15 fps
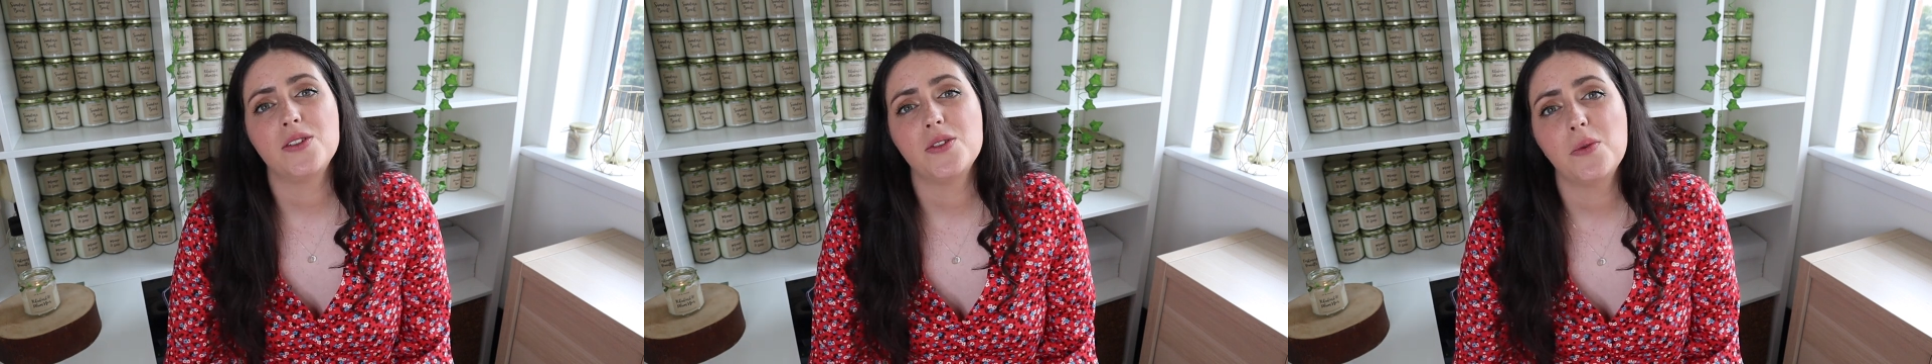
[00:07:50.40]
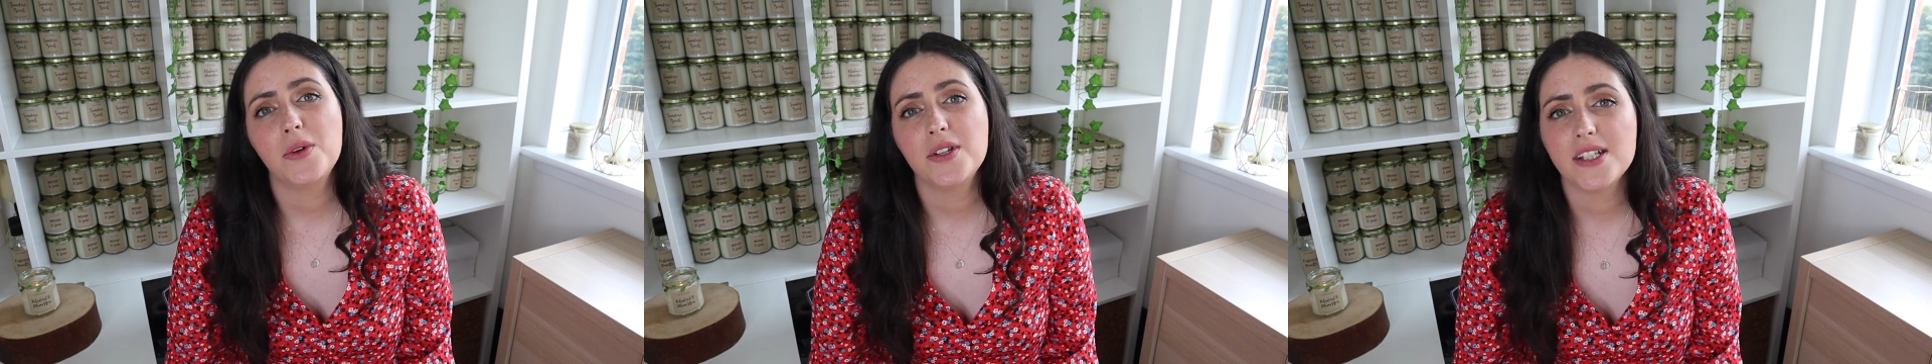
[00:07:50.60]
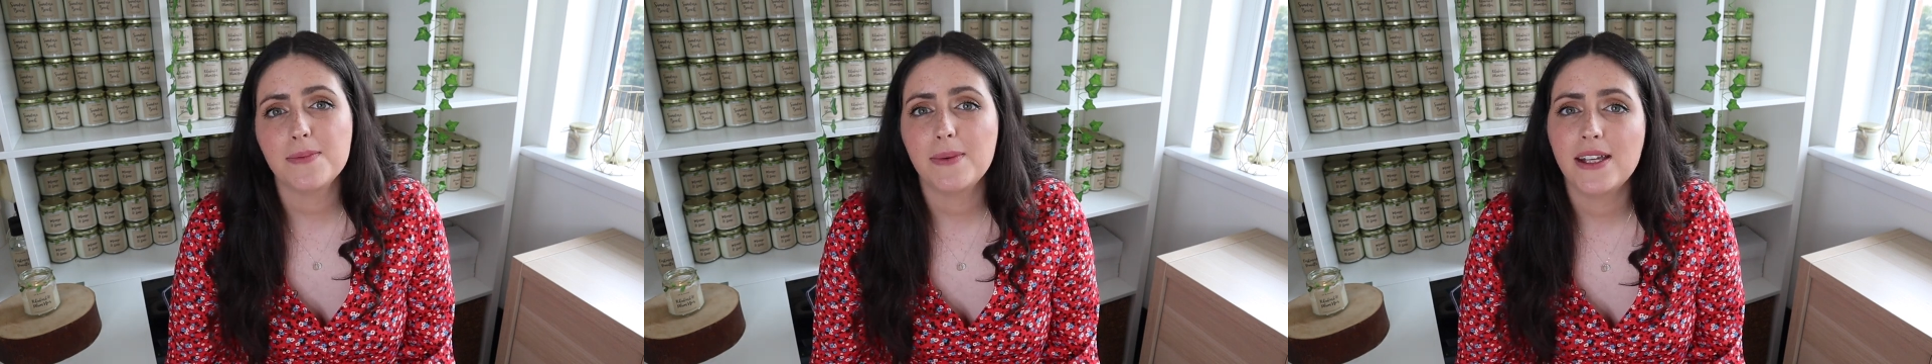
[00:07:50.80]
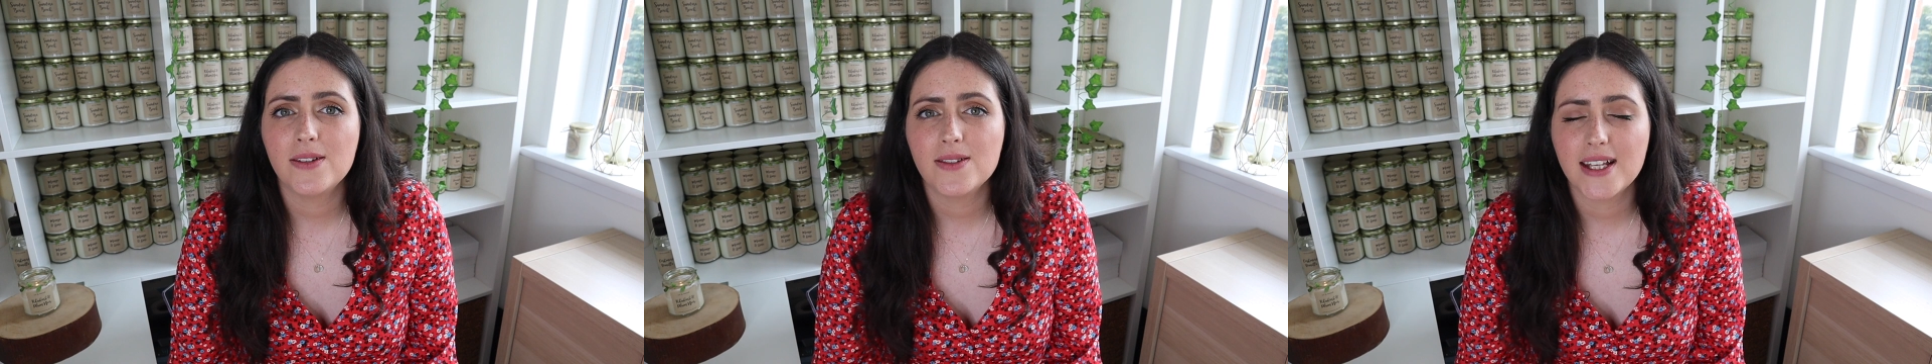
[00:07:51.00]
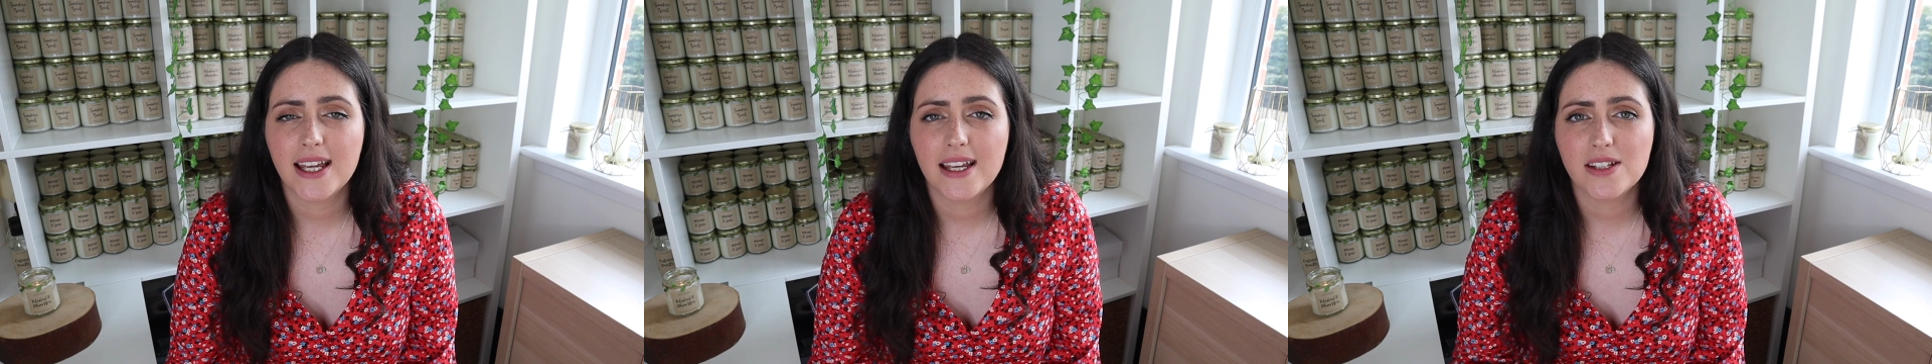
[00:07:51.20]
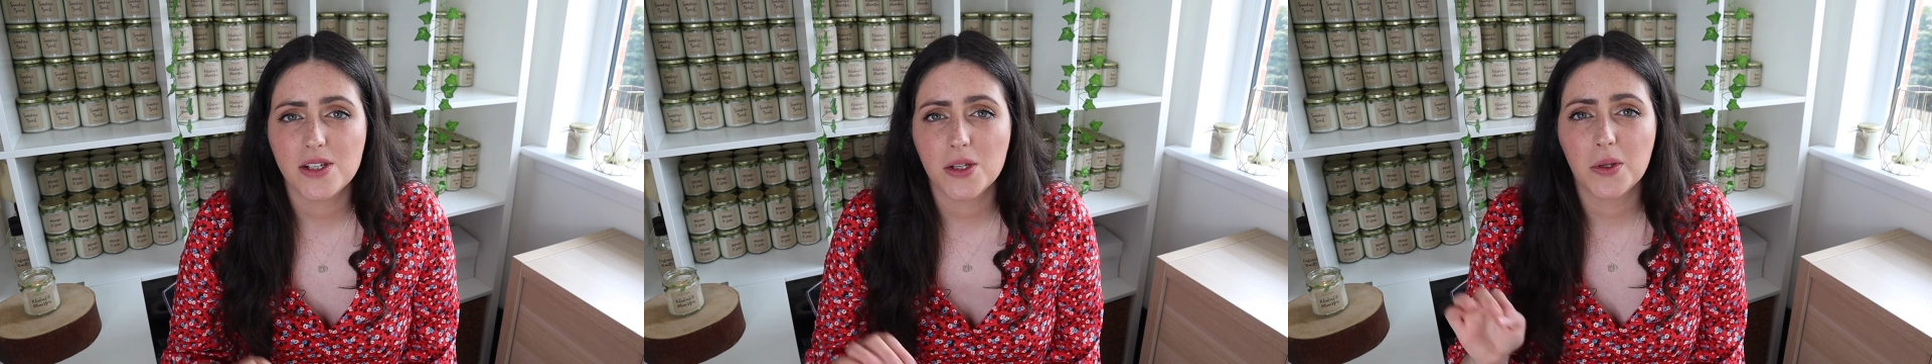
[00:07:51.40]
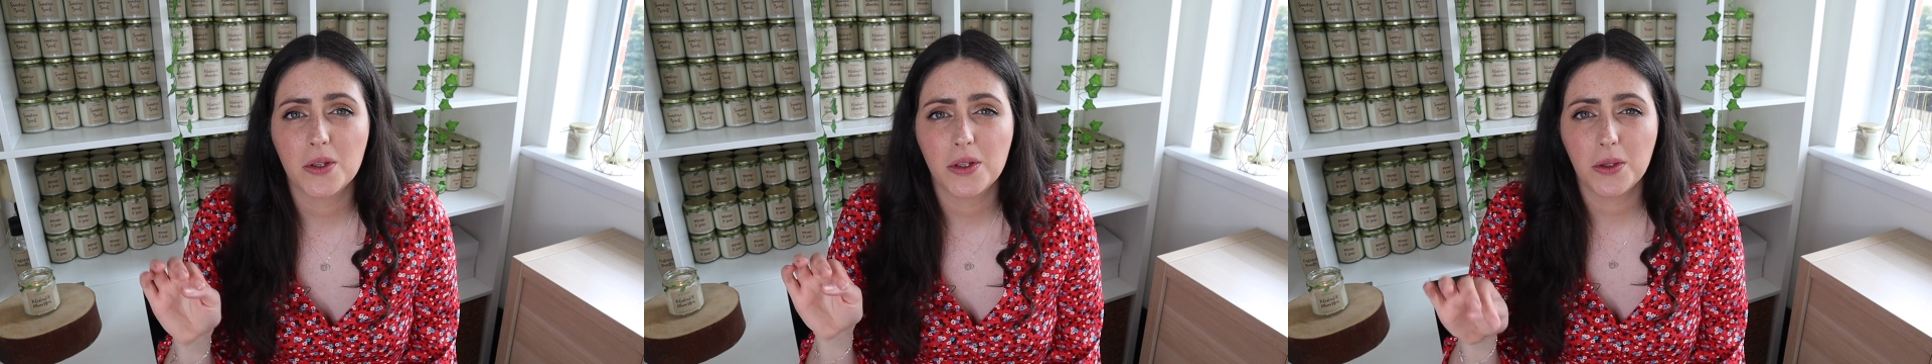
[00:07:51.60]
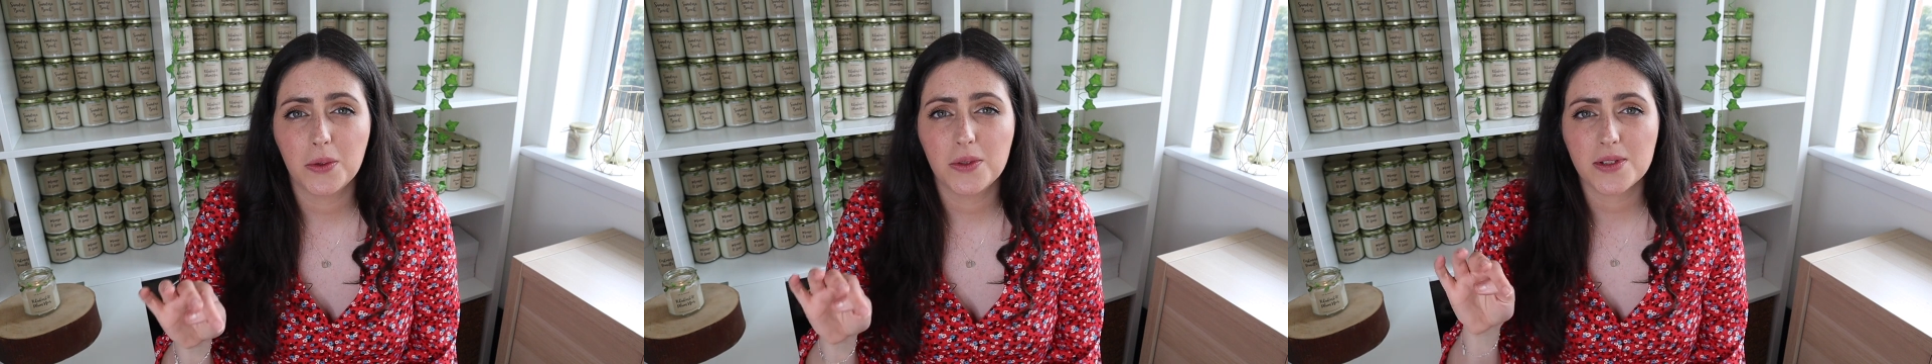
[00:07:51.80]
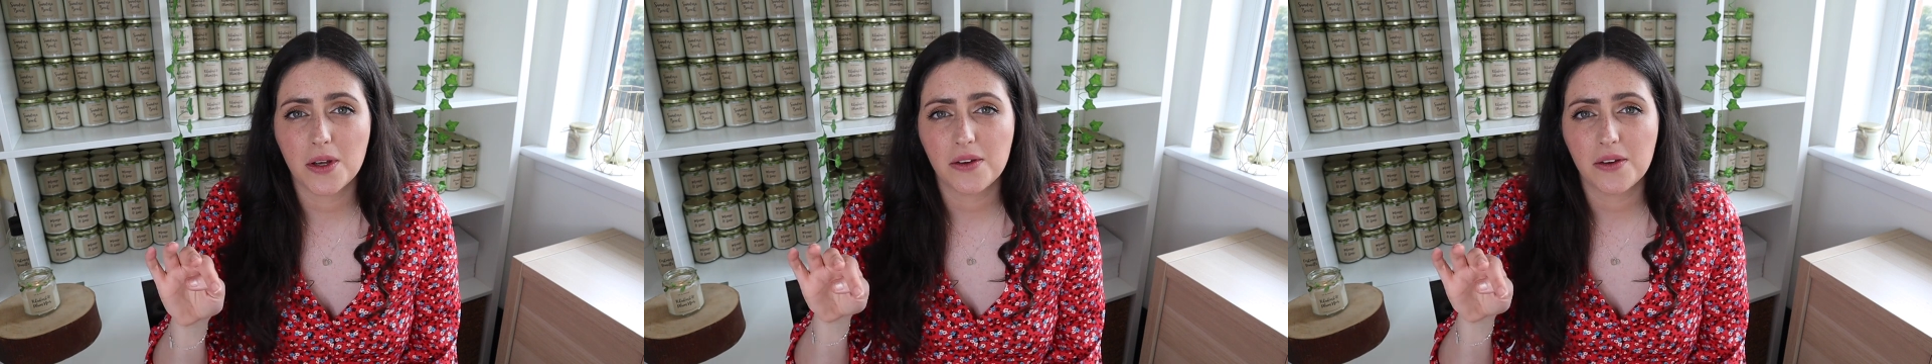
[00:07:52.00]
You don't want to be using it too close,